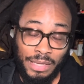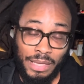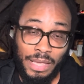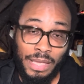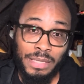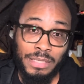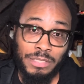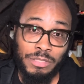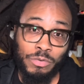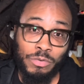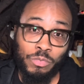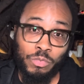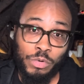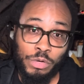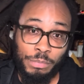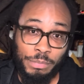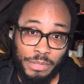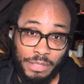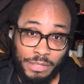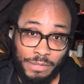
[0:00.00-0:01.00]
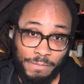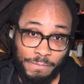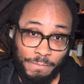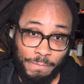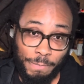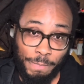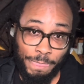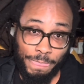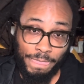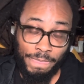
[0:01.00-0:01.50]
as the woman.
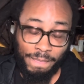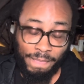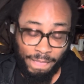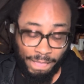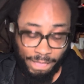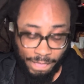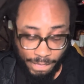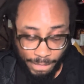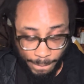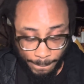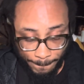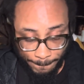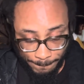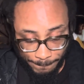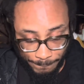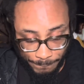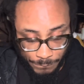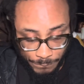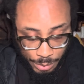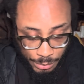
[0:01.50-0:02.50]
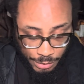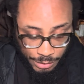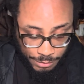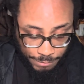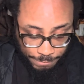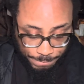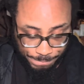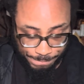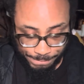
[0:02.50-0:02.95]
But